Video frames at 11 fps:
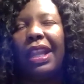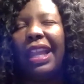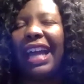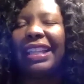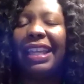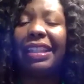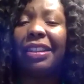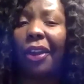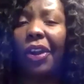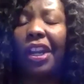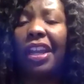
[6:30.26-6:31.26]
I think
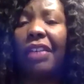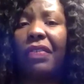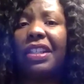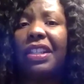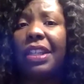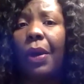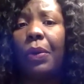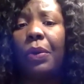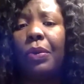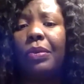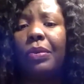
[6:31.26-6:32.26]
30 of us
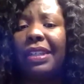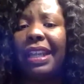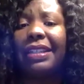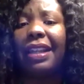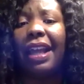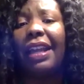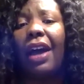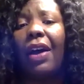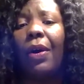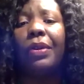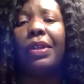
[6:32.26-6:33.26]
total. That's like
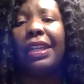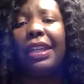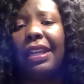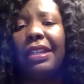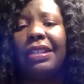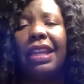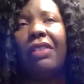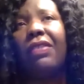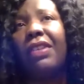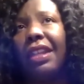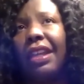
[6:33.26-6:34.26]
all the kids,
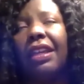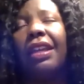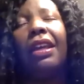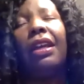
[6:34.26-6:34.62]
everything.